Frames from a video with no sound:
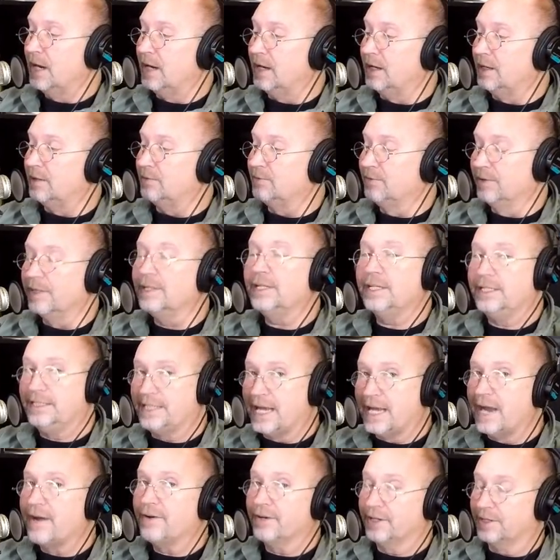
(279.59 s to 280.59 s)
uh,
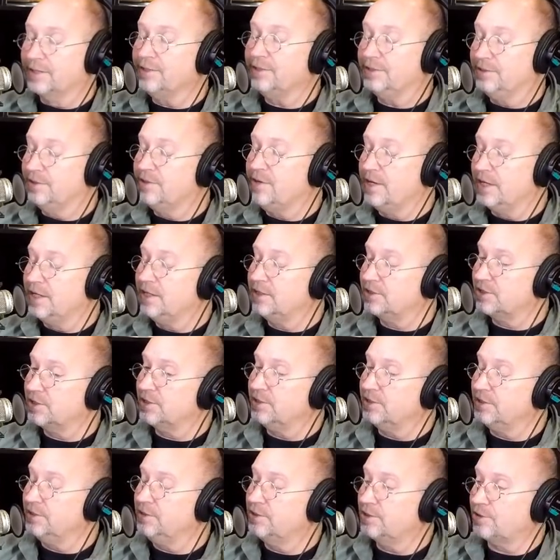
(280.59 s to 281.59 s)
really down a good,
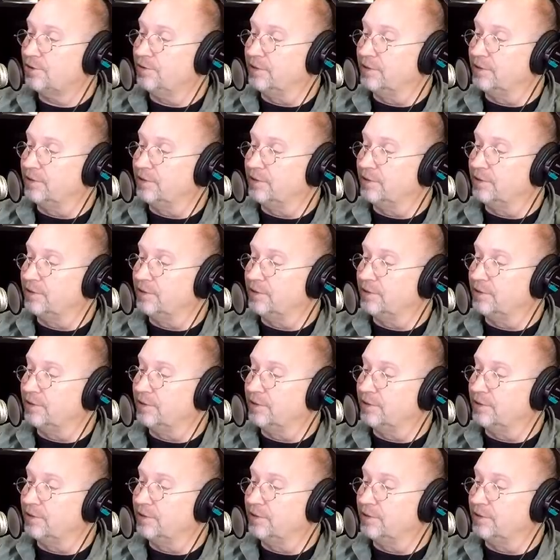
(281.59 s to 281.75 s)
it's a good